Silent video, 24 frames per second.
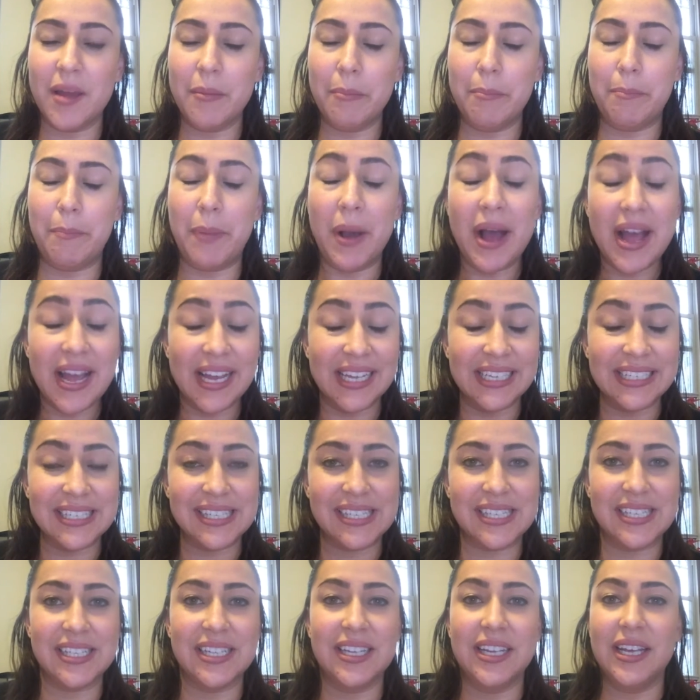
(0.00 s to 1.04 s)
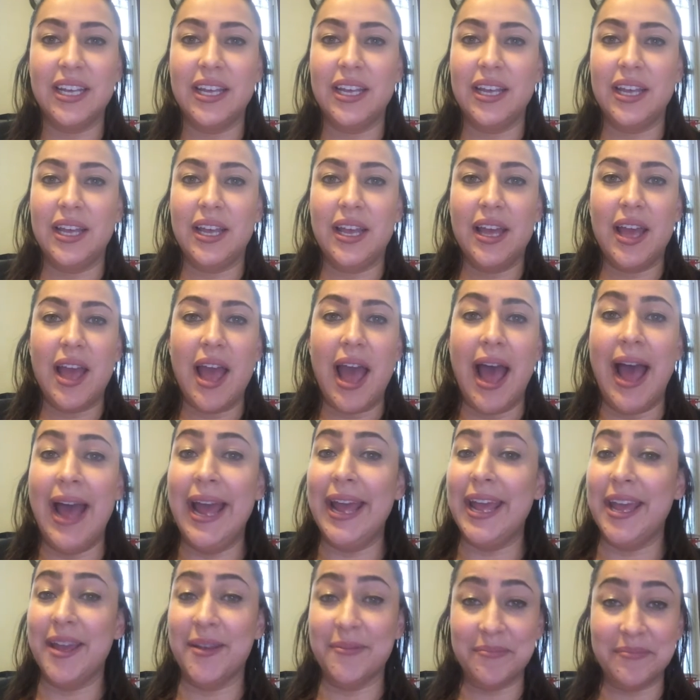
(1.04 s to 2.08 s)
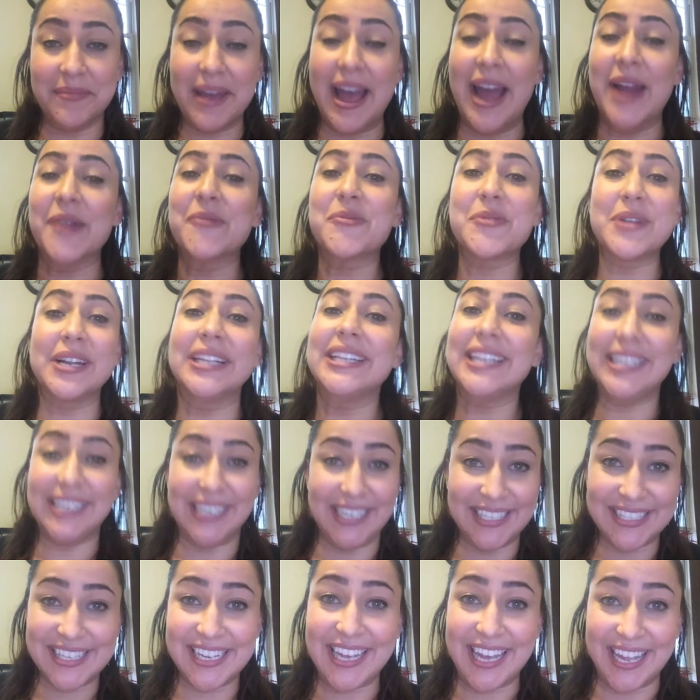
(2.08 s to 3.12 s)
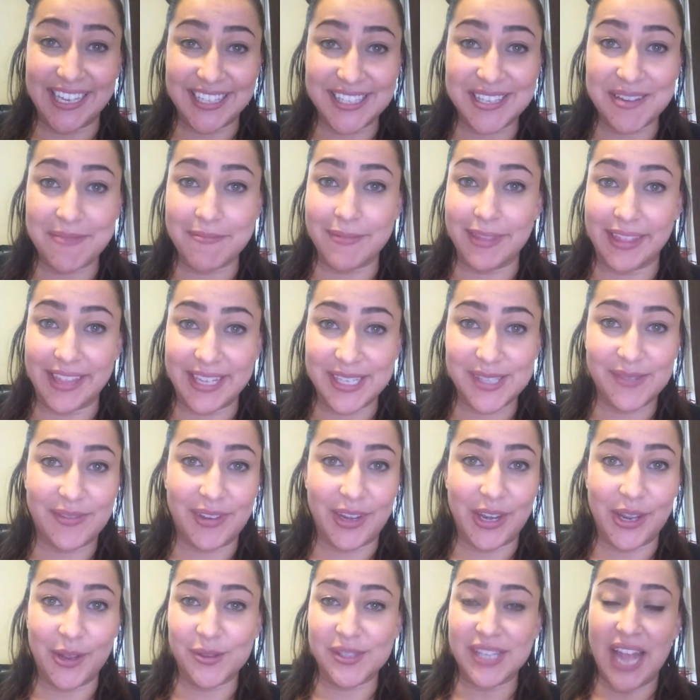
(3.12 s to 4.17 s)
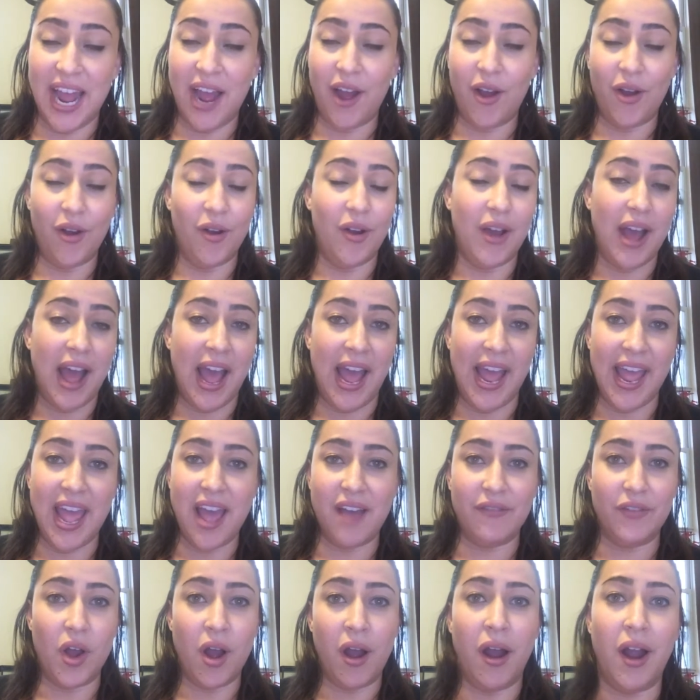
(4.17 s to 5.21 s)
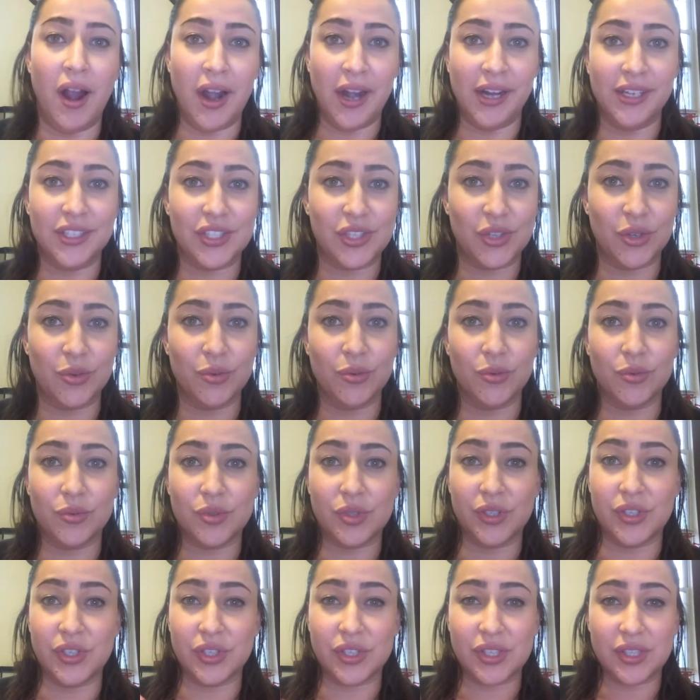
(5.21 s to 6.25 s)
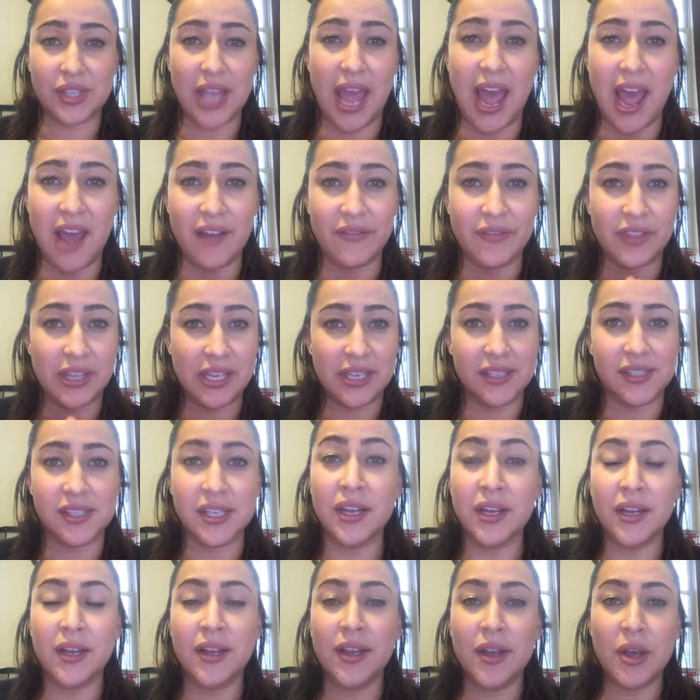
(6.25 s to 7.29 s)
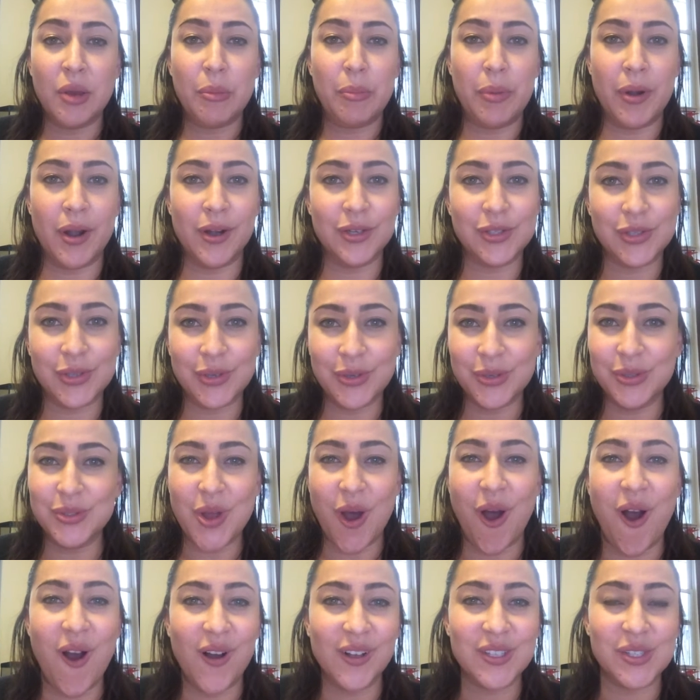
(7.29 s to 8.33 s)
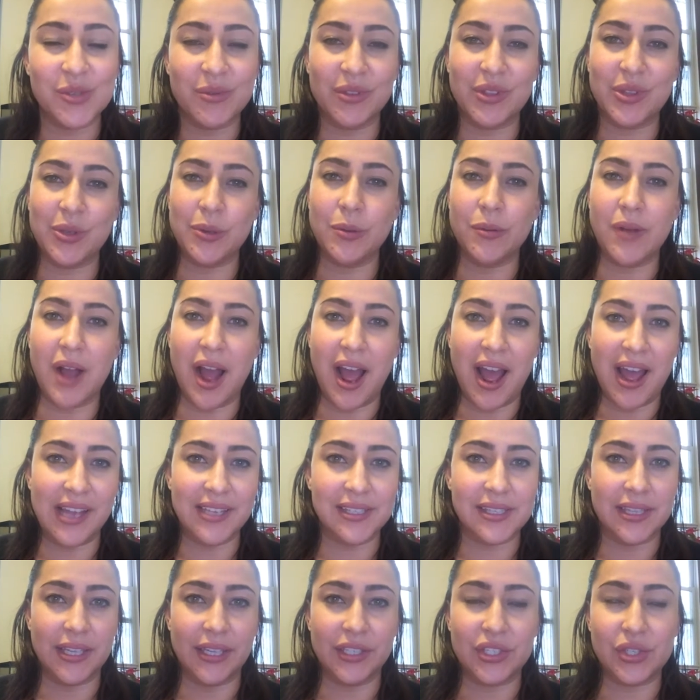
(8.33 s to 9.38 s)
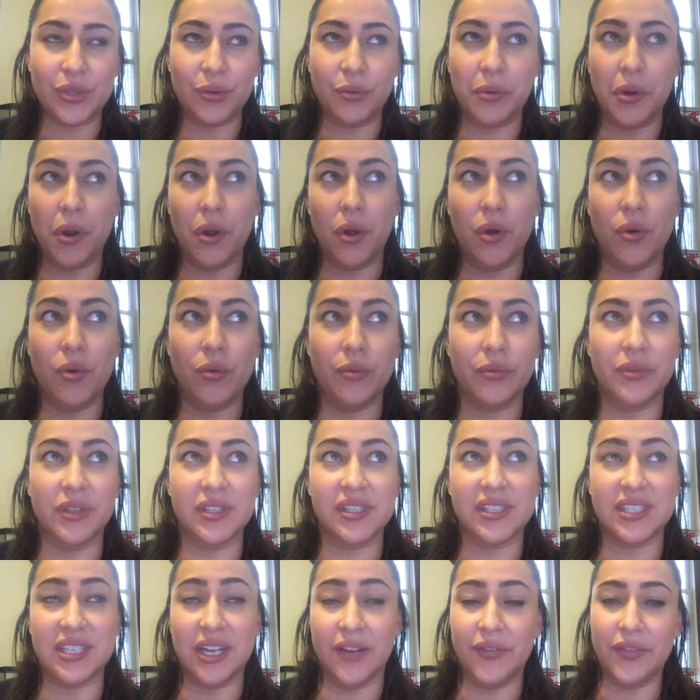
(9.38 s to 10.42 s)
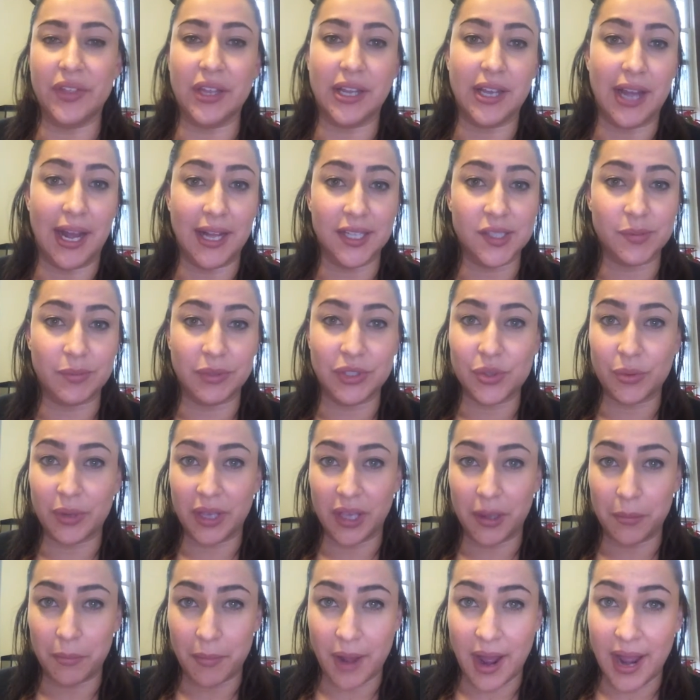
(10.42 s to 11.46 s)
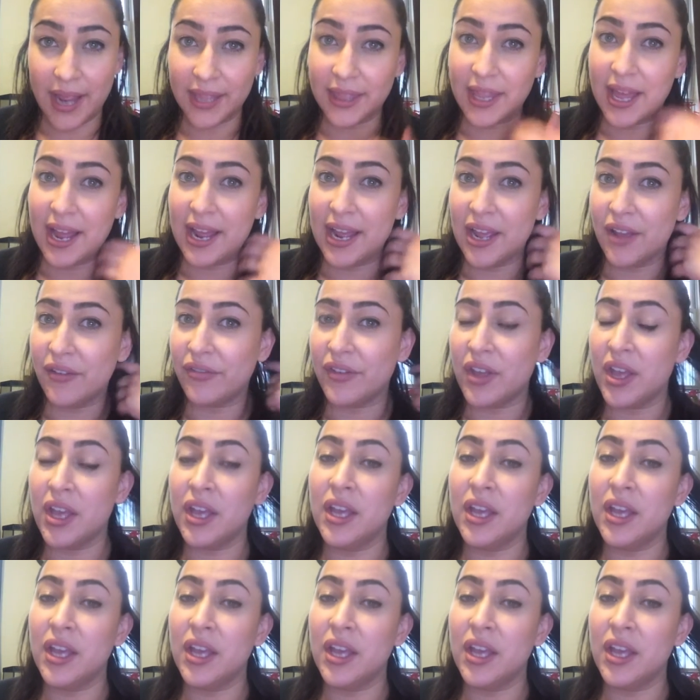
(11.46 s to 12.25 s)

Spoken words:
But I really need to get some of these videos out. I have a heart to just have these personal talks with you guys, let you know the stuff that God's been doing in my life,